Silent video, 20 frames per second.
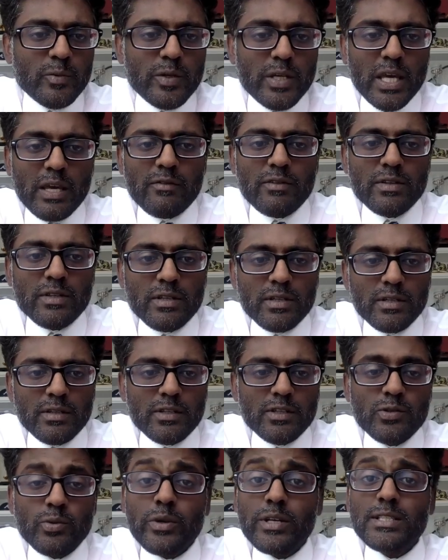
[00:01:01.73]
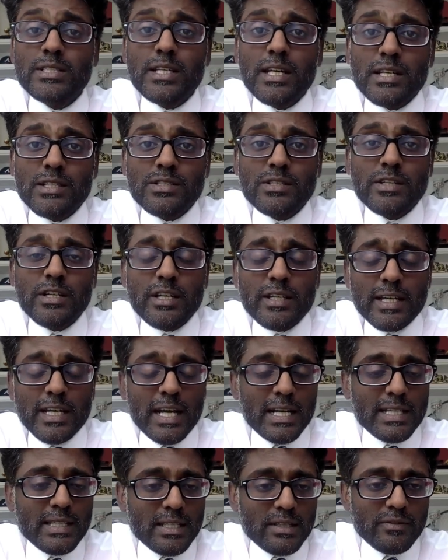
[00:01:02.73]
We gave you the Twins yesterday. They
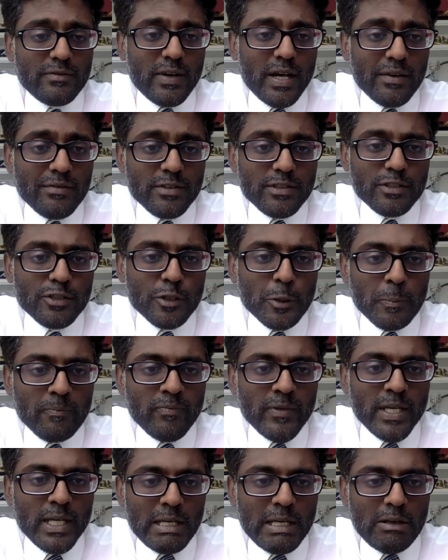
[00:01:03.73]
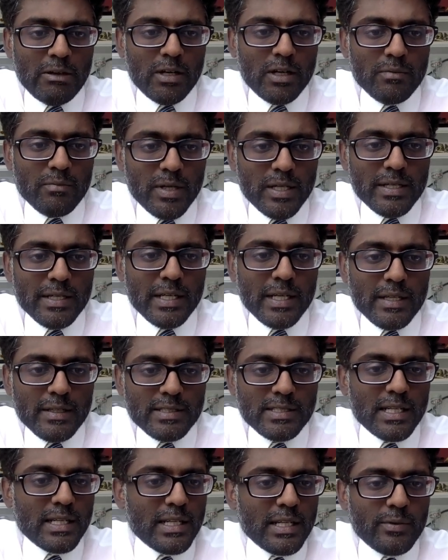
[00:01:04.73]
got it done 5-2 on Monday.
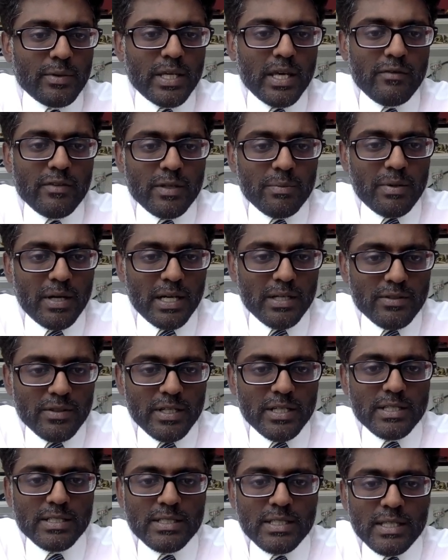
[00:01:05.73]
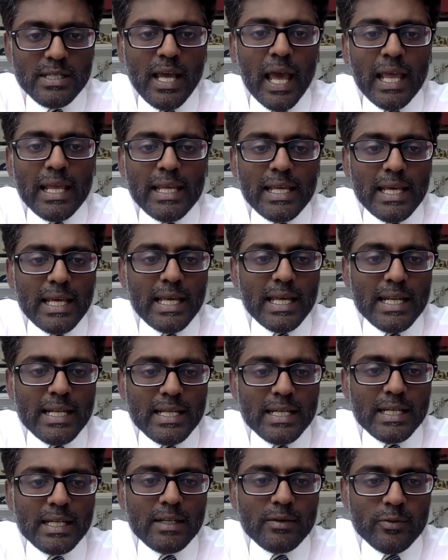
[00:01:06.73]
Sunday, we gave you the Padres, and
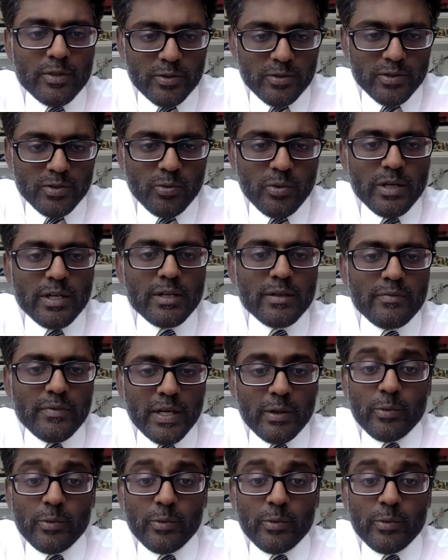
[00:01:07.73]
which was a winner.